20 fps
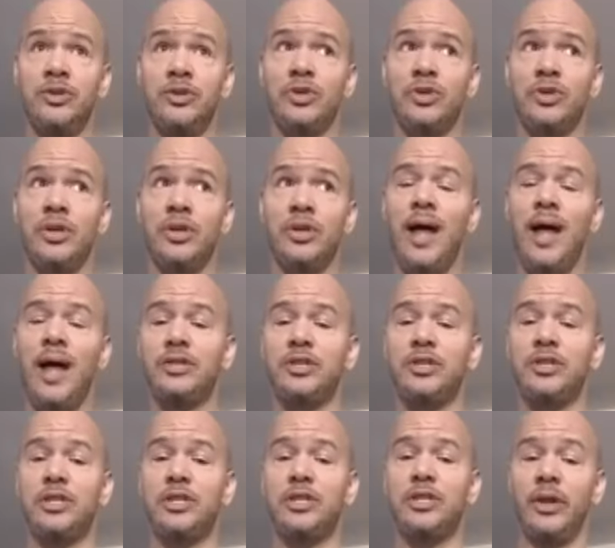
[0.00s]
not
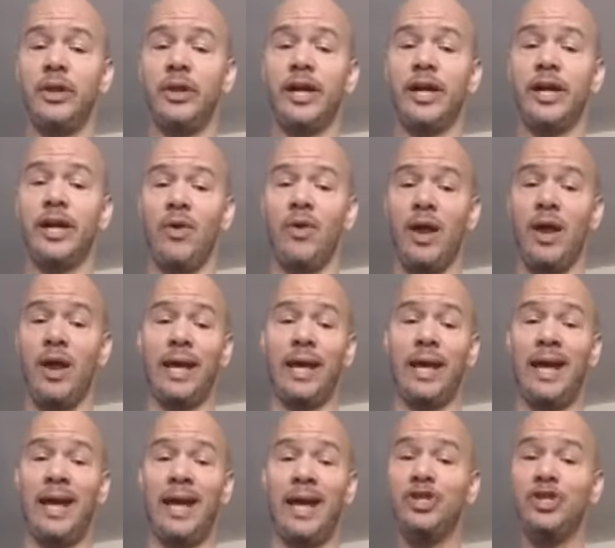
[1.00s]
necessarily a chronic
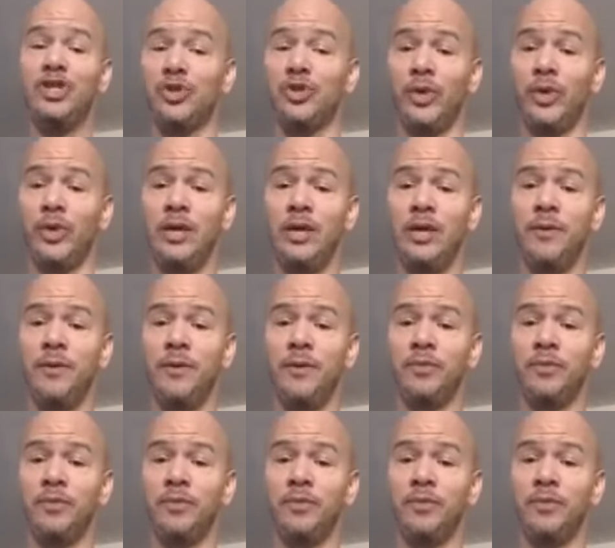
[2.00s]
injury.